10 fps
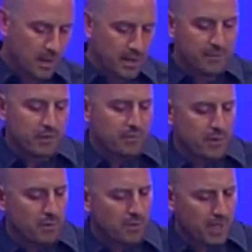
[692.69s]
even if
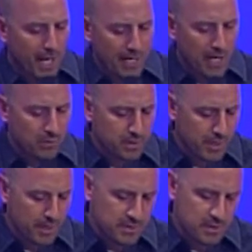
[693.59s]
figuring 8-hour
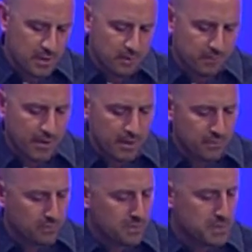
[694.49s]
days on a Friday
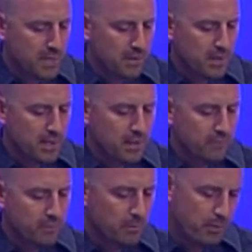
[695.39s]
through Saturday
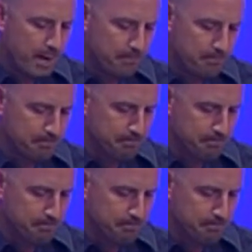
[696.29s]
for prep?